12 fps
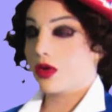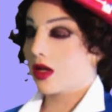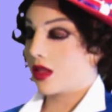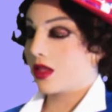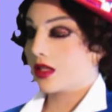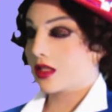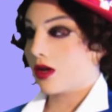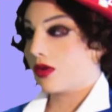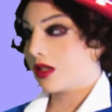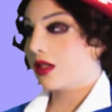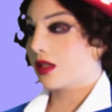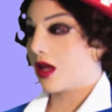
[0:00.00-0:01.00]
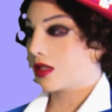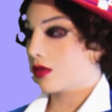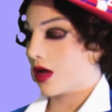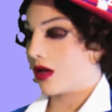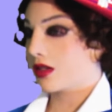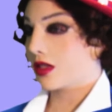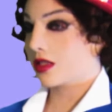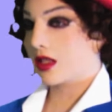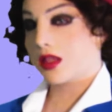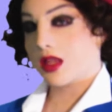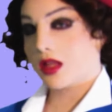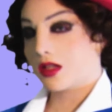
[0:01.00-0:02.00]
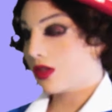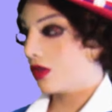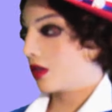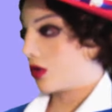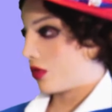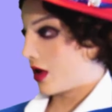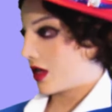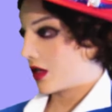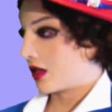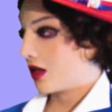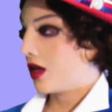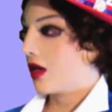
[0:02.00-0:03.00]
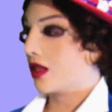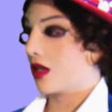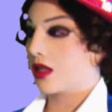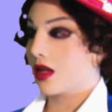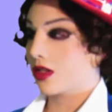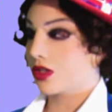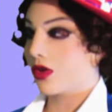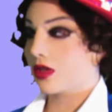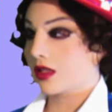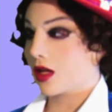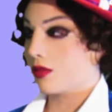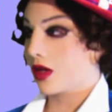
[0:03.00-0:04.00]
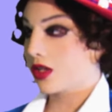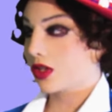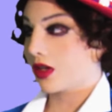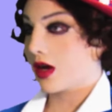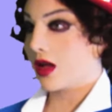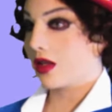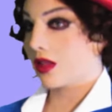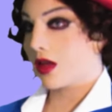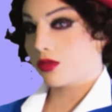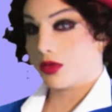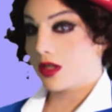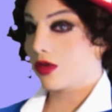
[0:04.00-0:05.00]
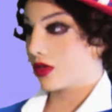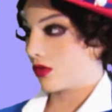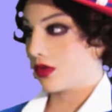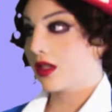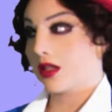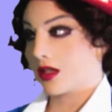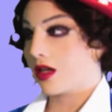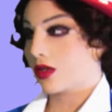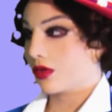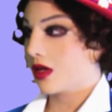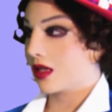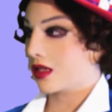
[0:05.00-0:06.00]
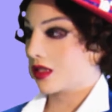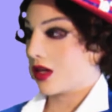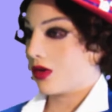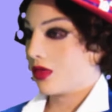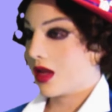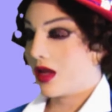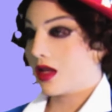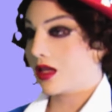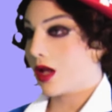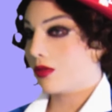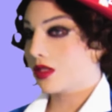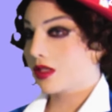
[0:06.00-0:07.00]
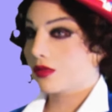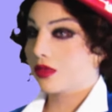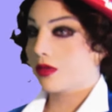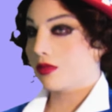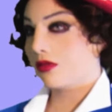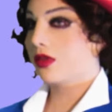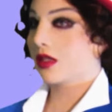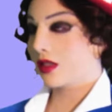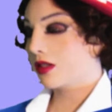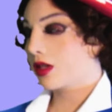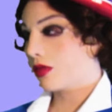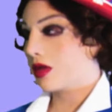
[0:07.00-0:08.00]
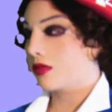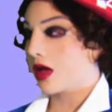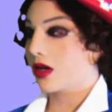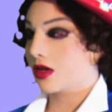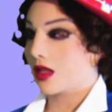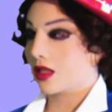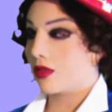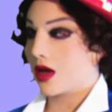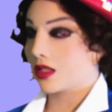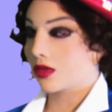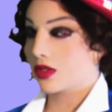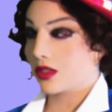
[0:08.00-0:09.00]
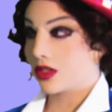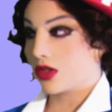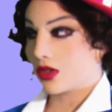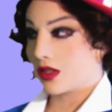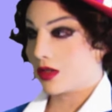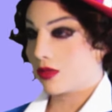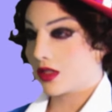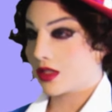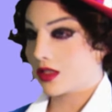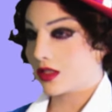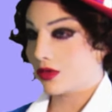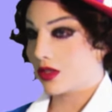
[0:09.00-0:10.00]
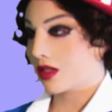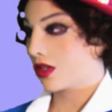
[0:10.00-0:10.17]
One of the things I really liked about it is that they included the wig that they had showed in their picture, and that wig was a really nice wig, so it helped me feel a little bit better that the mask wasn't so good because it was